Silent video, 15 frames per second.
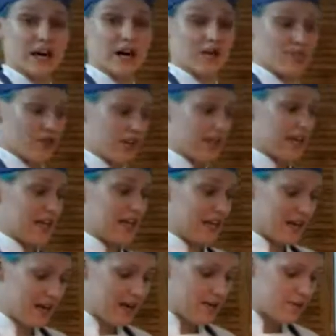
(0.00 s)
are ready in
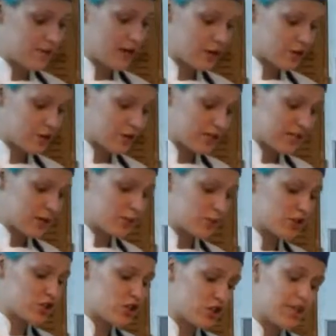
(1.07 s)
here. As you see,
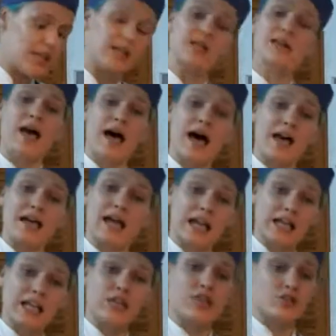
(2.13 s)
we didn't add
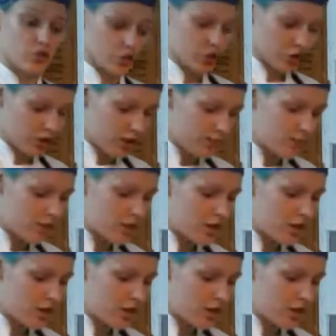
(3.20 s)
any sugar.